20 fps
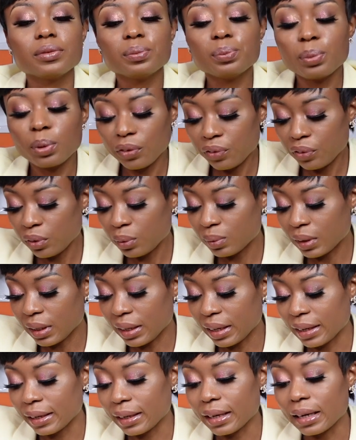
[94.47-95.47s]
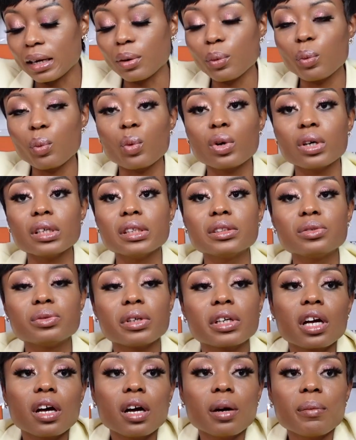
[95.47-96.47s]
perfume that I got was
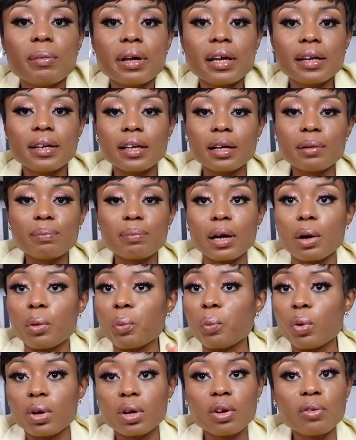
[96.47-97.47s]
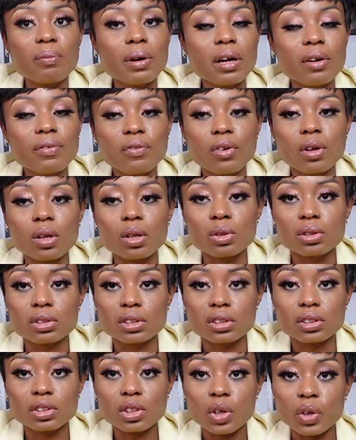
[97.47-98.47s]
recommended by one of my
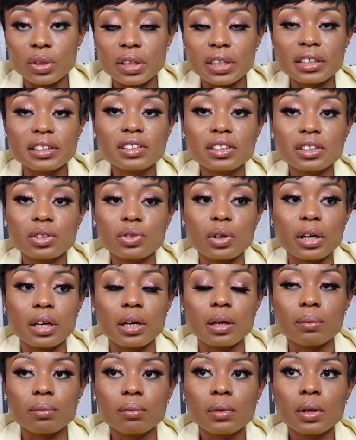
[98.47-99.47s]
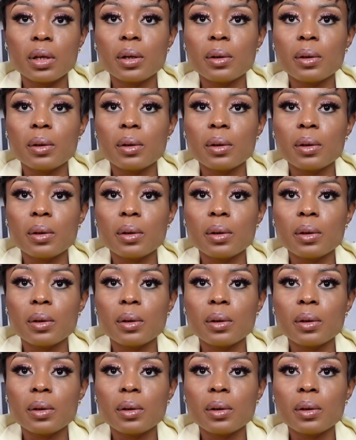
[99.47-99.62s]
followers on Instagram,